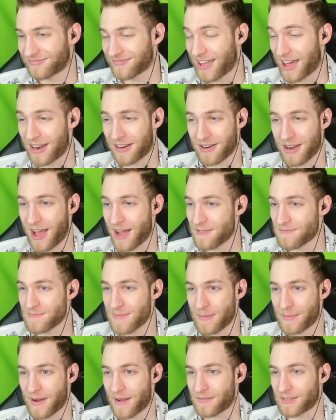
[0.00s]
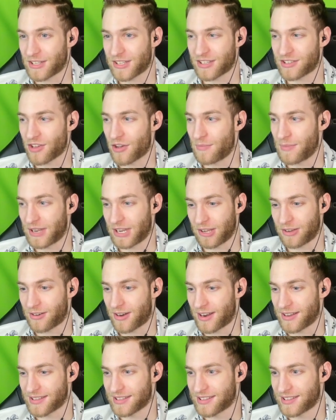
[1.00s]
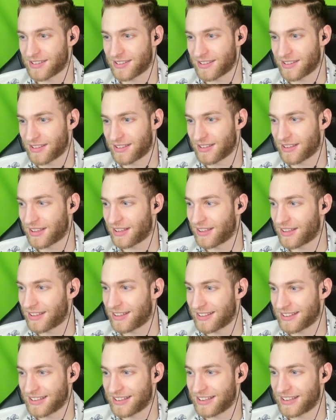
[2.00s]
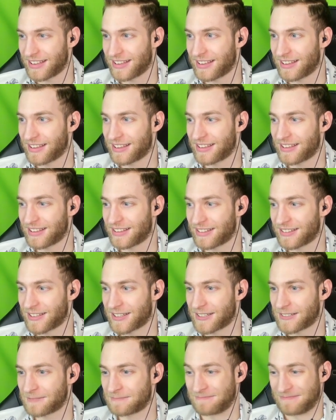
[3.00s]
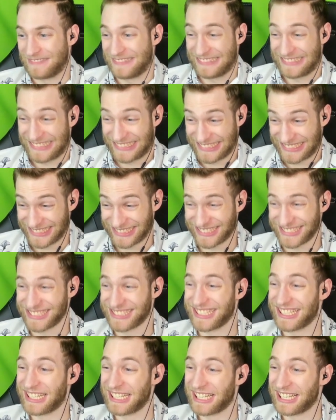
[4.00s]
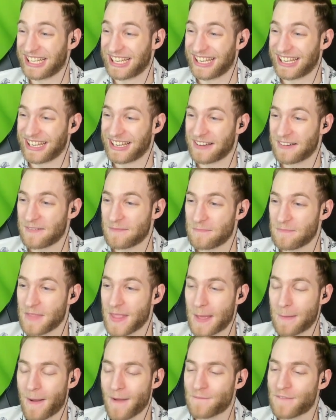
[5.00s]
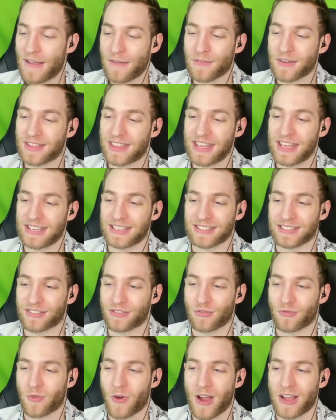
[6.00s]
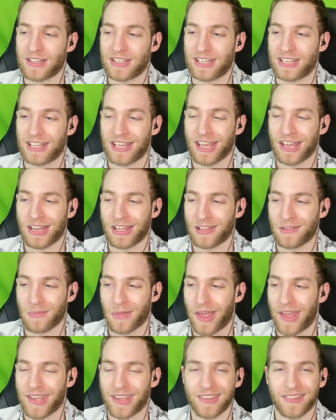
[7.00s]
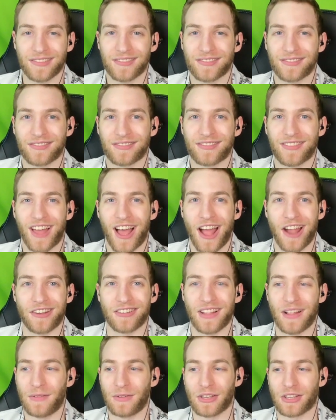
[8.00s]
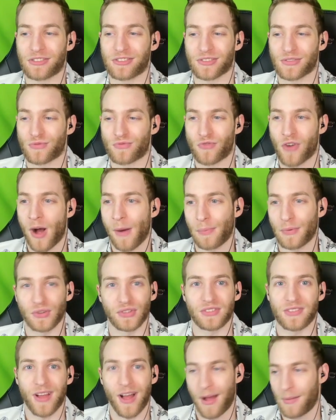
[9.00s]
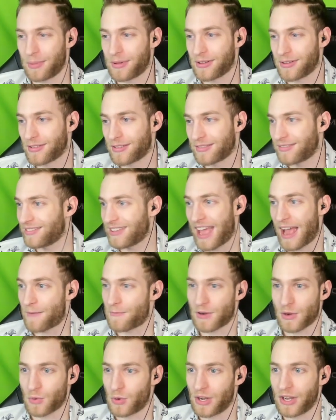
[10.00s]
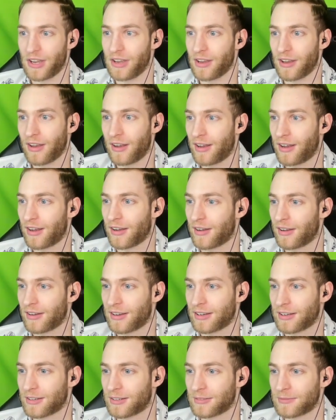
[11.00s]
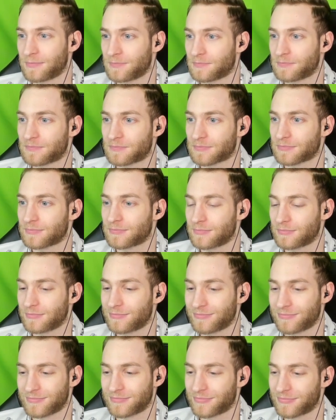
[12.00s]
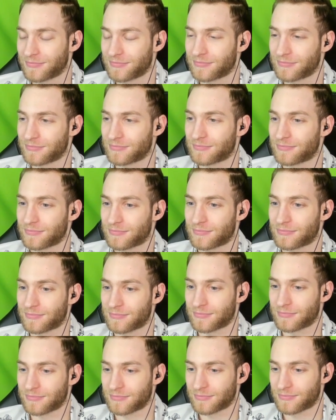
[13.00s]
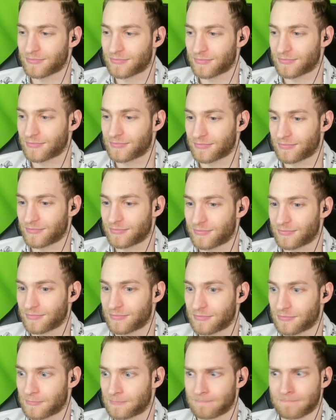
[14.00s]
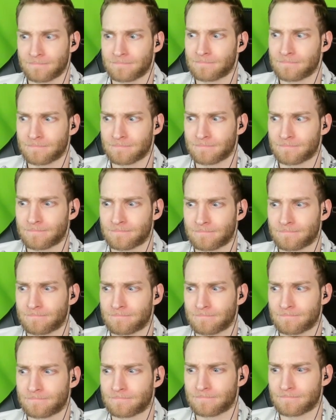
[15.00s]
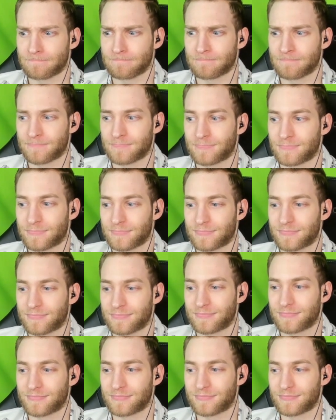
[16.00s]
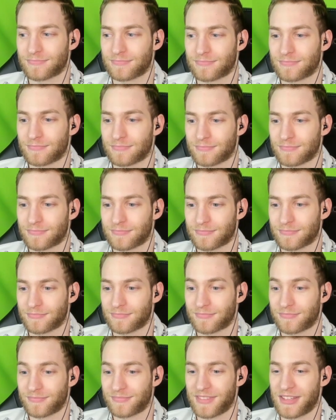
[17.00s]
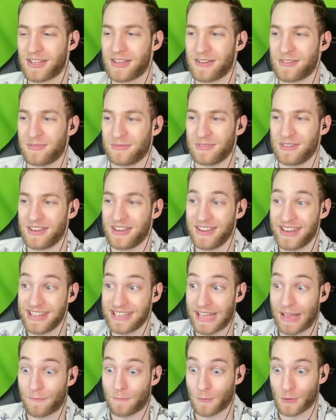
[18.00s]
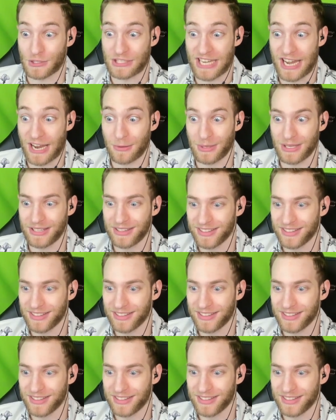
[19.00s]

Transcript: I don't know. know, I remember having so many credits. Something unfortunate doesn't happen. The only thing in our path now was the Viridian Gym, which we had to challenge. My favorite thing is grinding and getting them, like, the higher level to just romple stomp as well as everyone. And, wheezing, and for some reason, this one knows Explosion, and given how effective Parrish Song was, we'll use it when the time's right. Anyways, five is that later, foreshadowing?